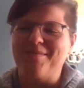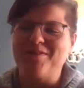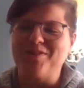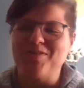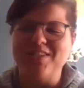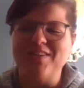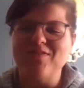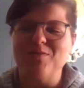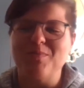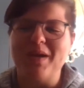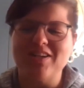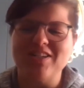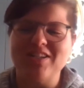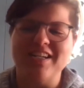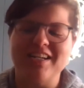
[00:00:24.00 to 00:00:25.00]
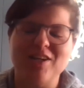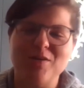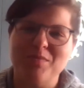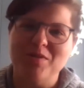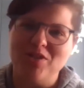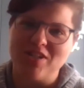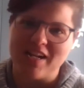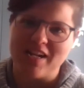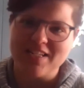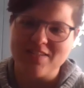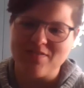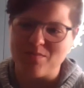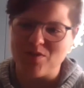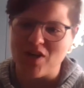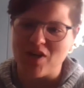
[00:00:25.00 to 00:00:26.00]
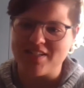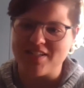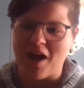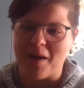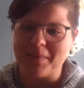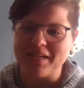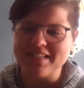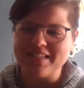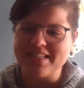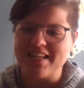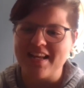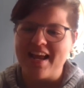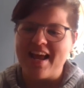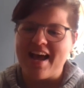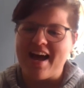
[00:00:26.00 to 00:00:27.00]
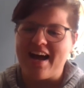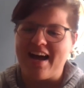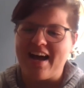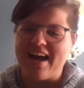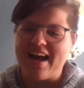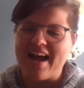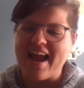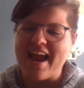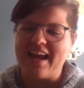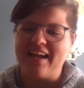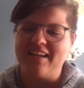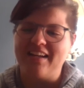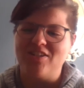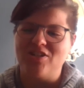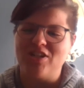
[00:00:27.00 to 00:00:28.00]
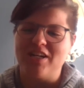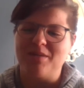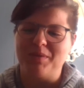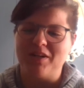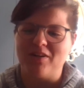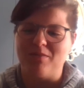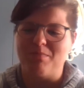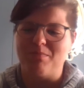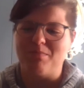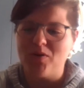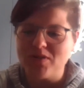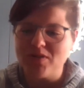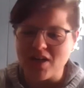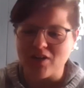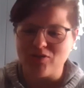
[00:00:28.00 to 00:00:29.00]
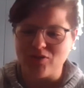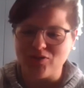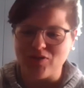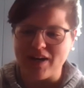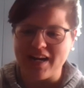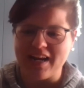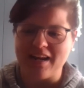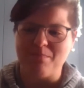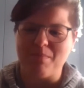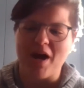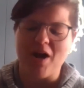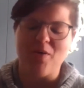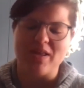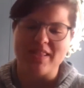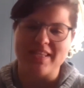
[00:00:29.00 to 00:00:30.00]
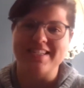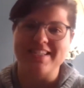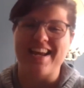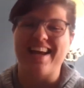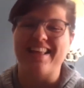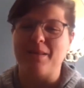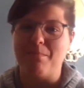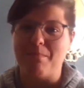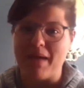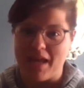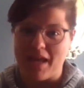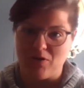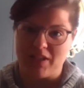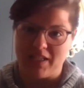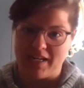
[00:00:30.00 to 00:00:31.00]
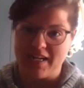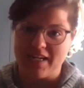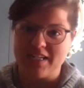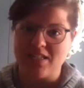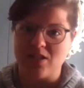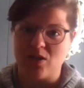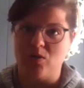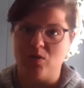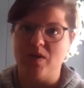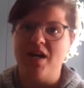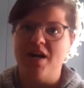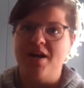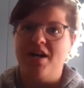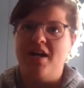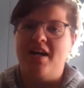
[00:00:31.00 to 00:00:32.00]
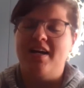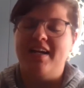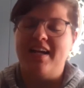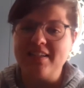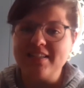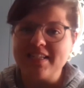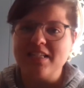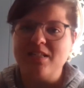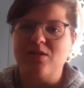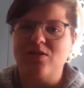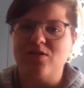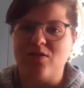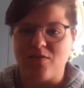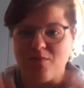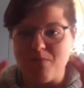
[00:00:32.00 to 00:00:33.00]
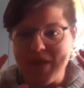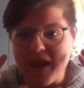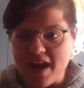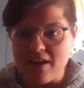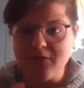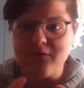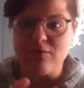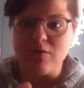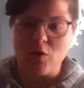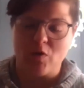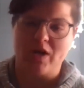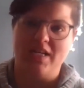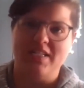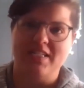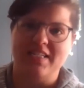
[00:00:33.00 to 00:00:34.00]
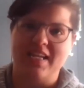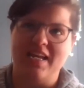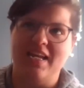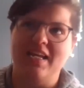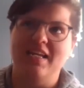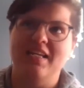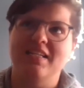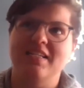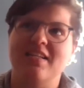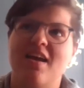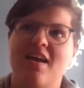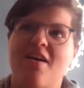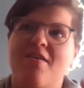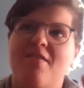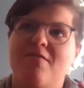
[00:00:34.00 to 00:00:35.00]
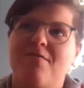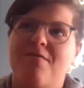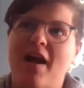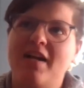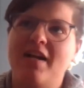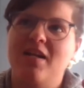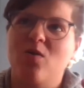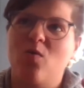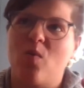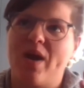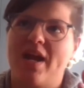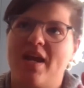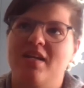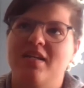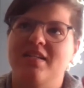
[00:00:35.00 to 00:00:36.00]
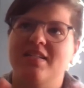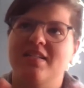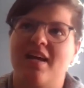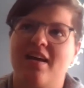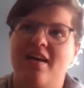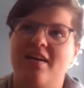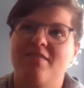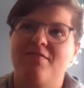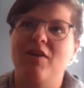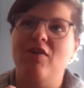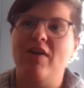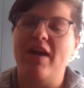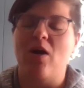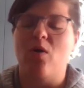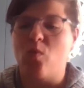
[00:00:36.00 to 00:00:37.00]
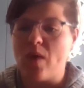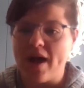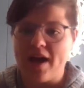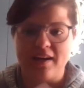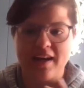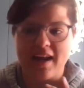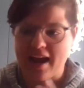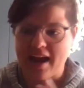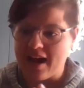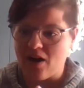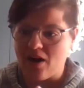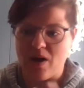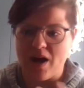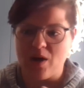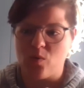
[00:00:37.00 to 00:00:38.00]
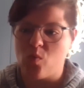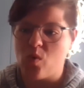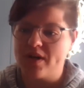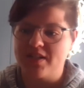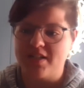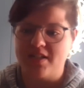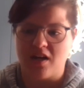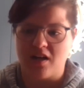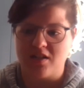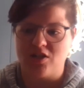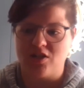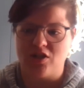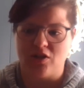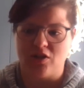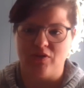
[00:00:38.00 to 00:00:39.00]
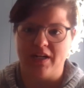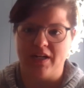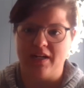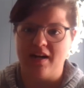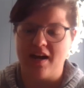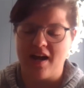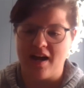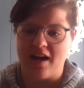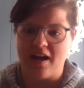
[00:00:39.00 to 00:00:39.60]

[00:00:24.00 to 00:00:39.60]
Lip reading: She received her PhD in human genetics from Johns Hopkins, and she completed her postdoctoral training in bioethics at the Mayo Clinic. So Kelsey's sort of main focus is finding ways, figuring out when, how, and what to talk to children